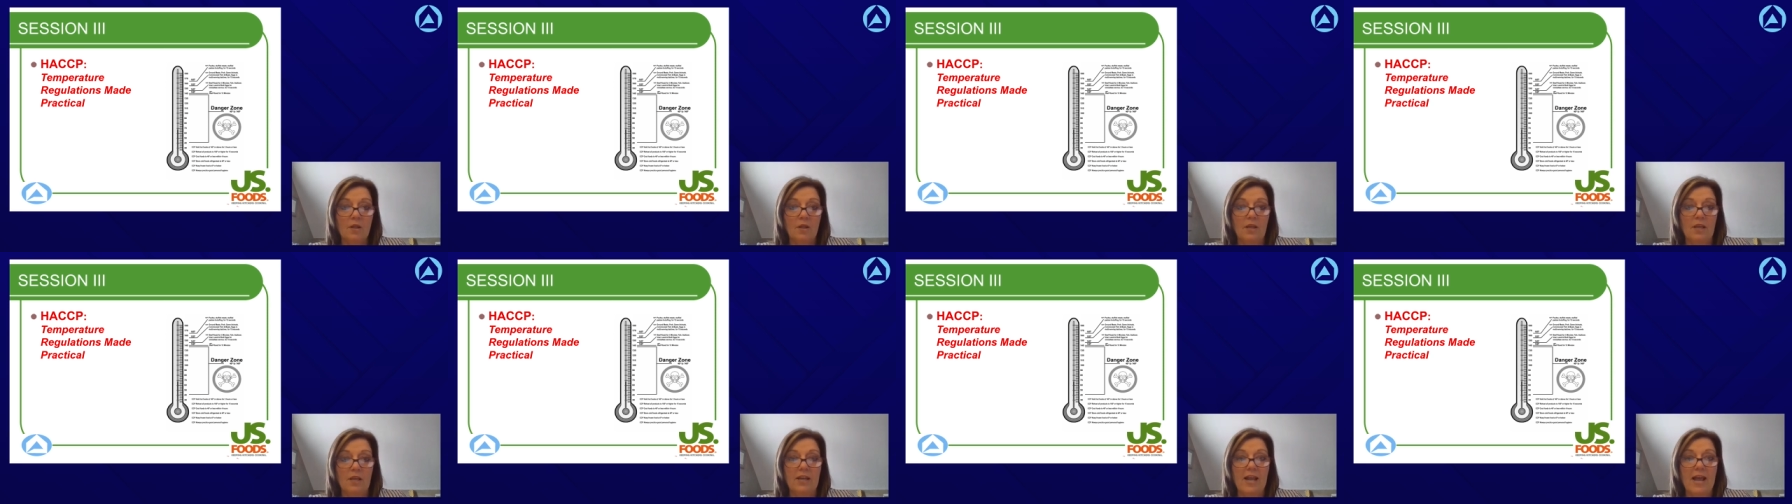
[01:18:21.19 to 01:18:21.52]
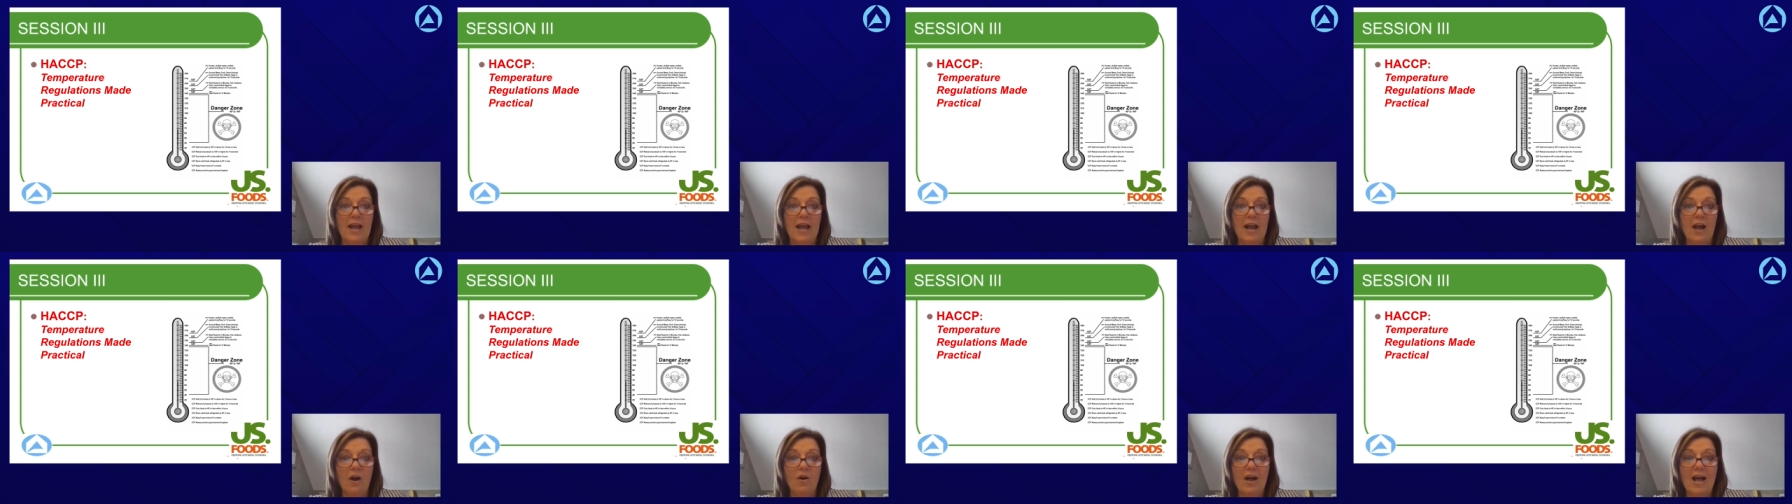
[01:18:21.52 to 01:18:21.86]
and
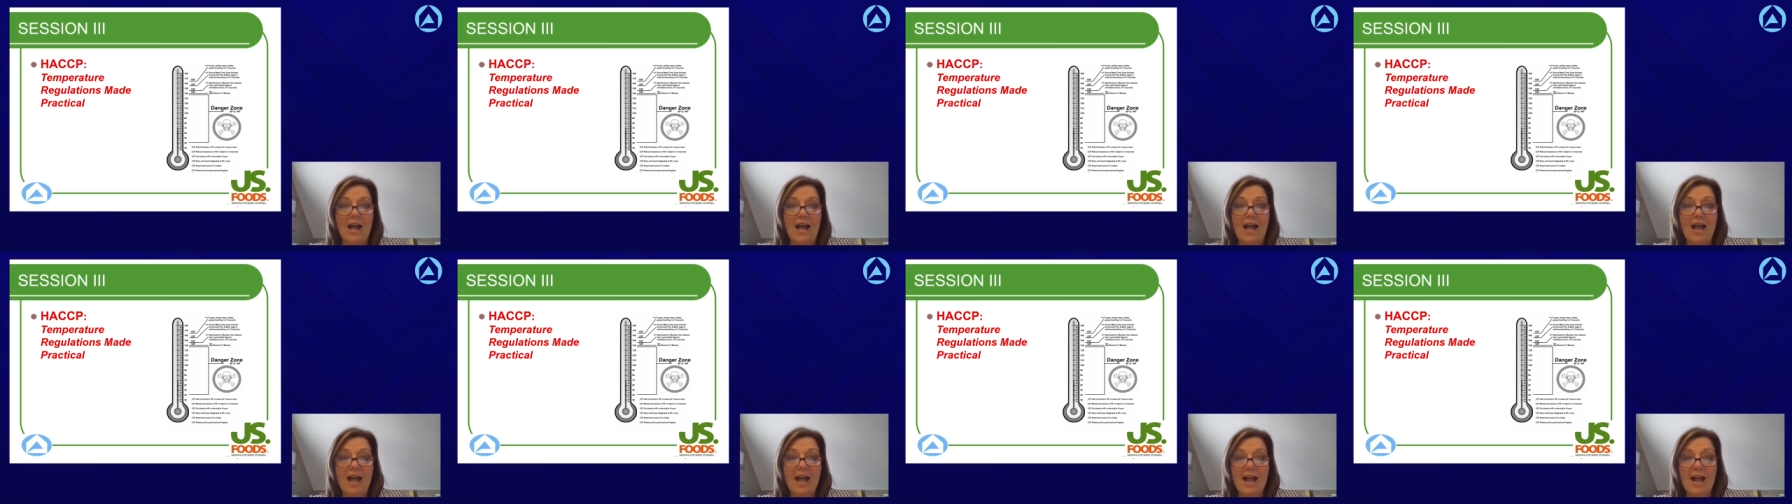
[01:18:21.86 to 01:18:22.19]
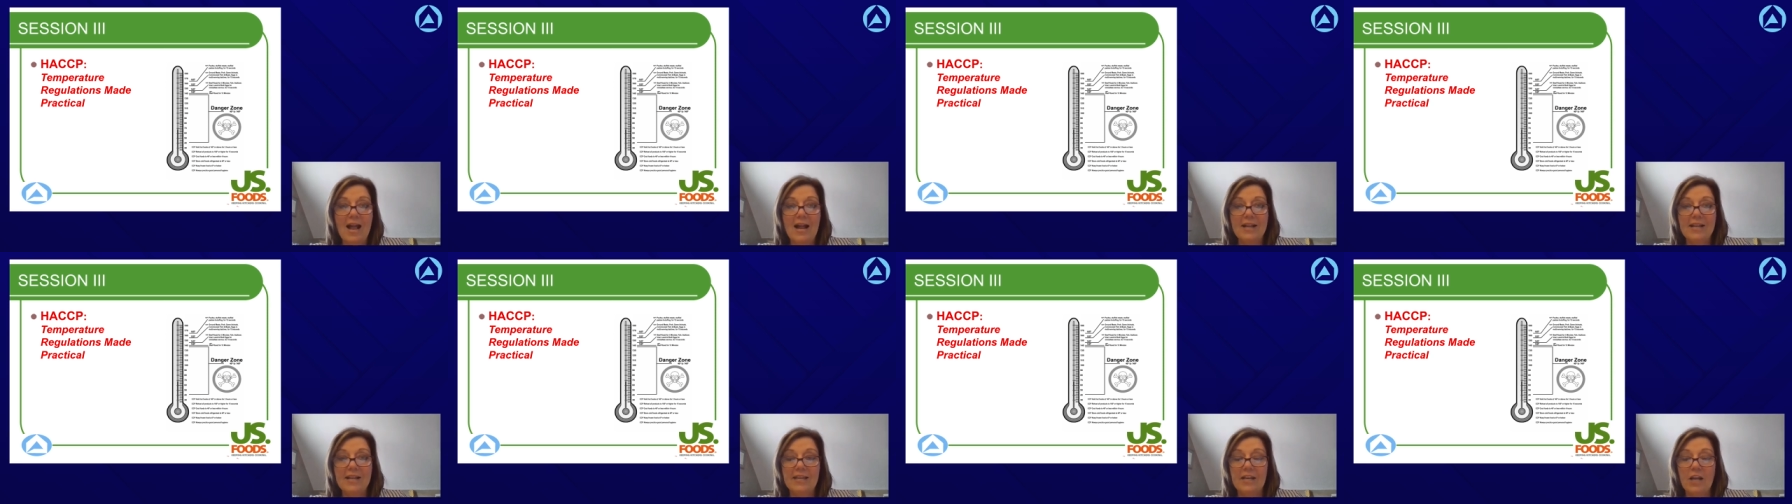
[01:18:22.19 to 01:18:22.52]
how
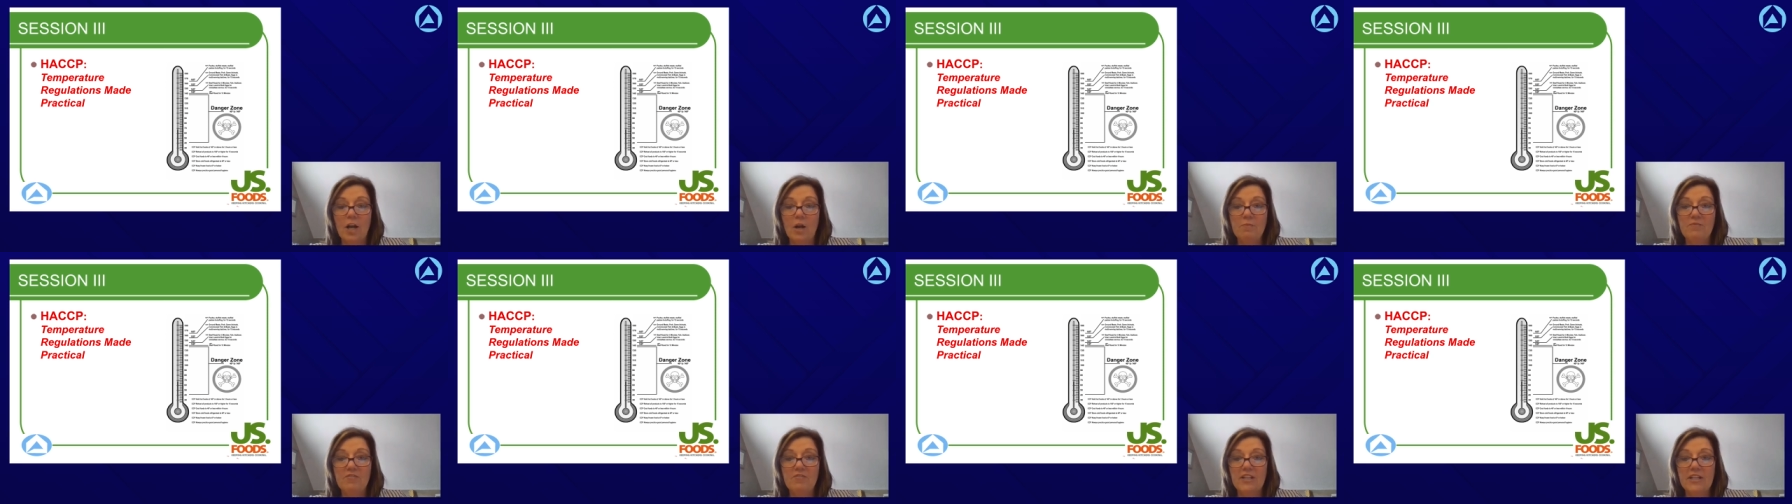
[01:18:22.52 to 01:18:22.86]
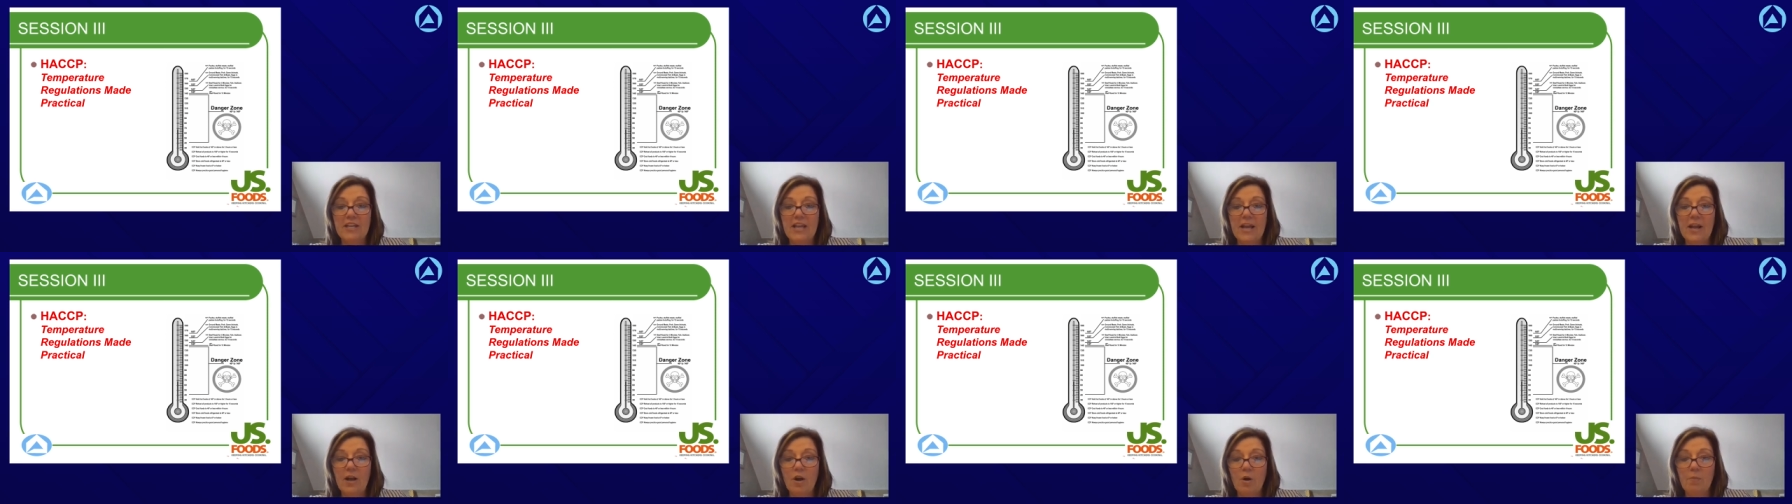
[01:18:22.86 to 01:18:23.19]
I can
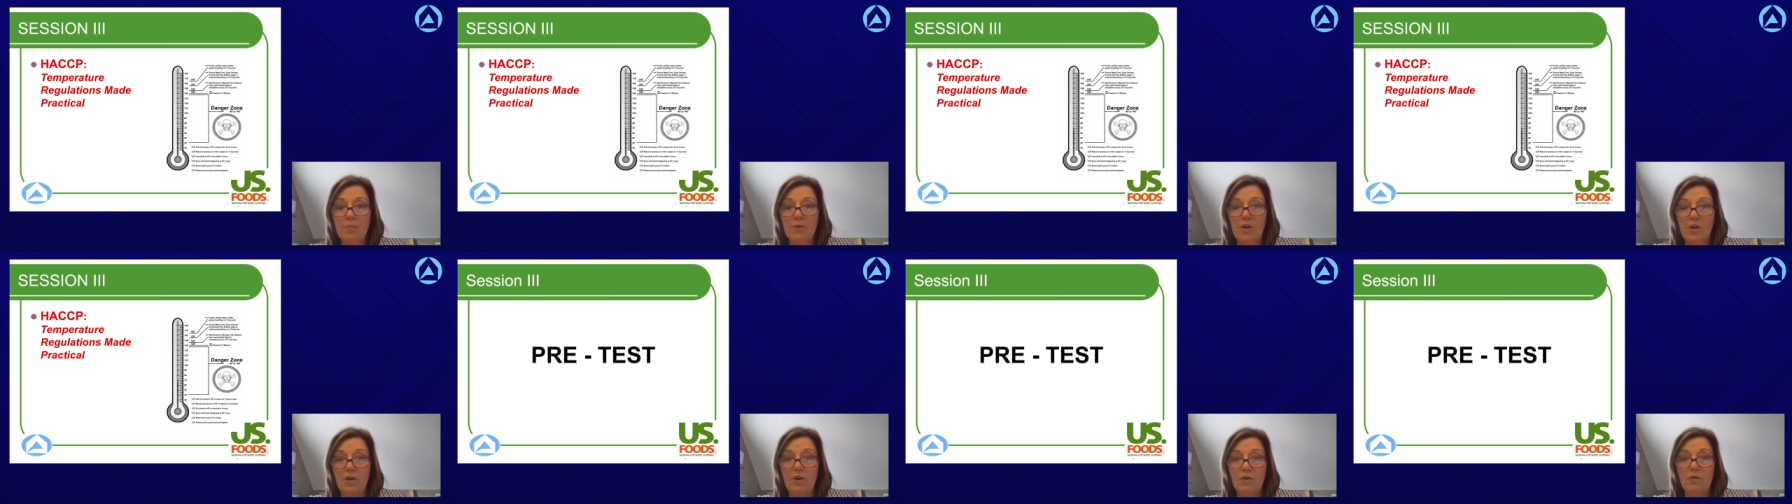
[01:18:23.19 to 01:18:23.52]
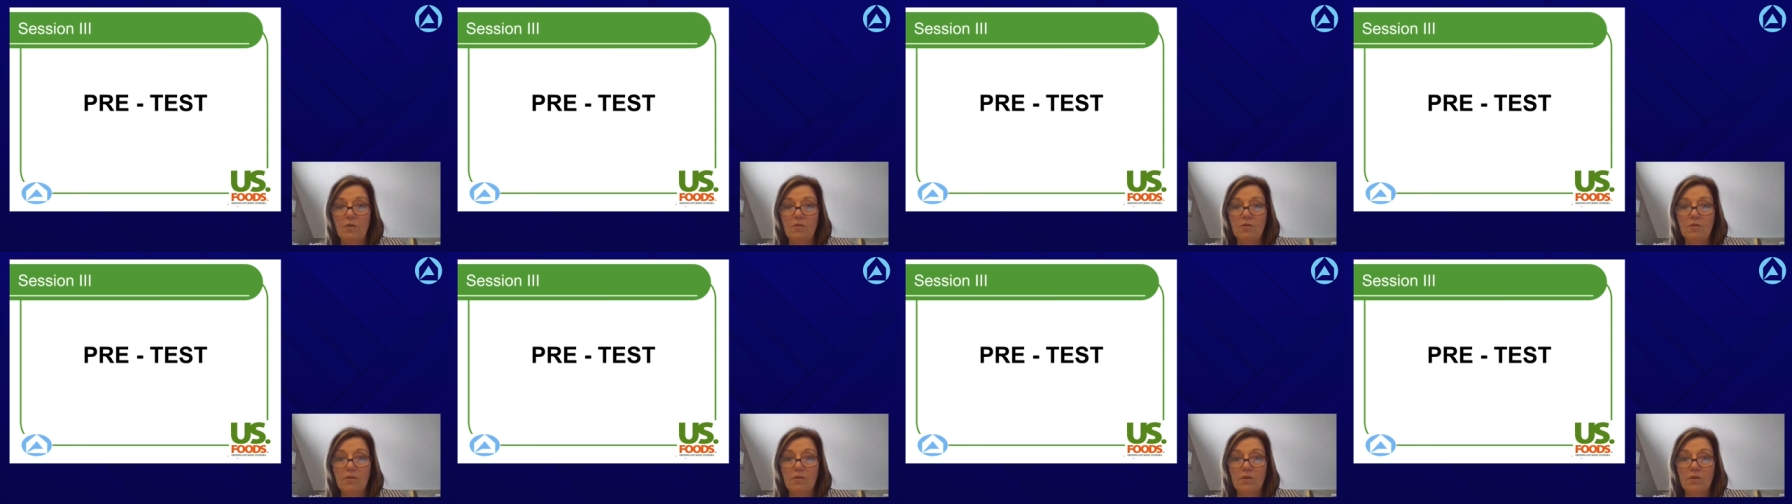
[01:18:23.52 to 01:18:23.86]
hopefully help
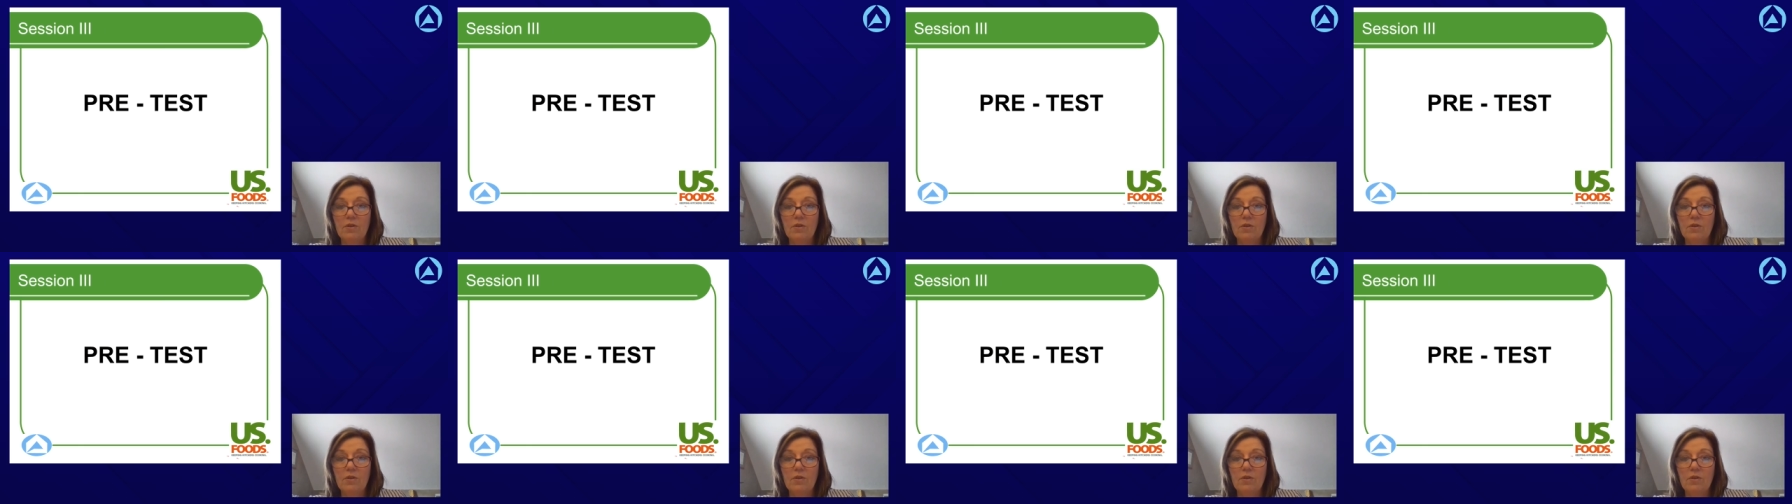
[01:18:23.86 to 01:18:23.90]
you